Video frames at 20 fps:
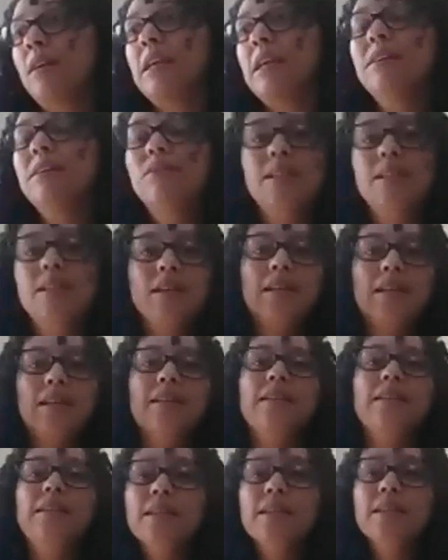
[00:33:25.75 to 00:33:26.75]
even the
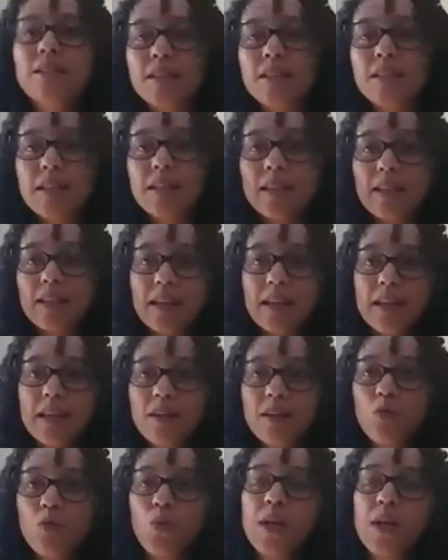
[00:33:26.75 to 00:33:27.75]
conditioning
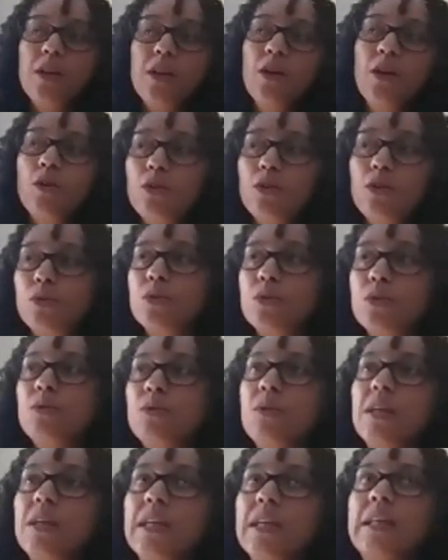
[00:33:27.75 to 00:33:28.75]
that we go
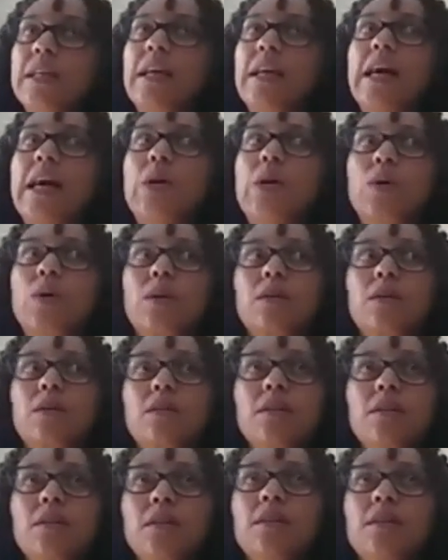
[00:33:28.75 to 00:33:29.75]
through in
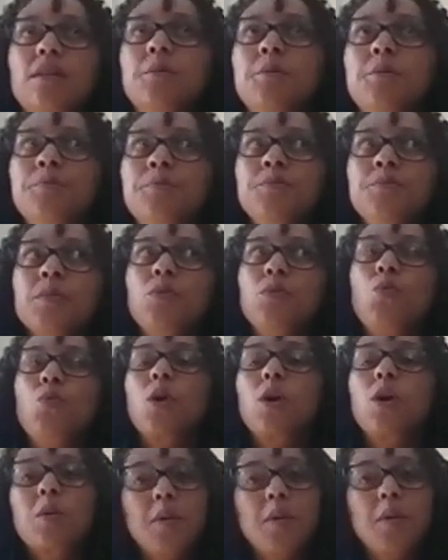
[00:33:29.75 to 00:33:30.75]
our
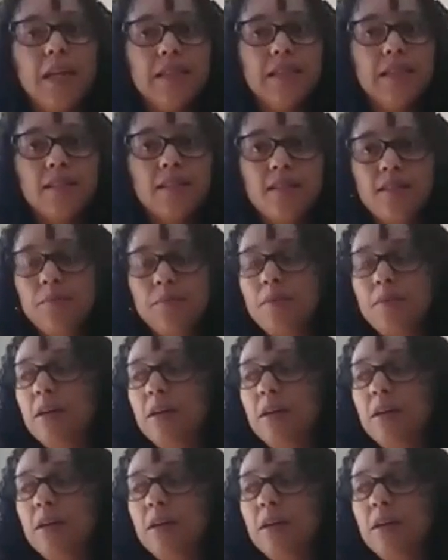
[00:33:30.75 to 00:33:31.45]
workplace,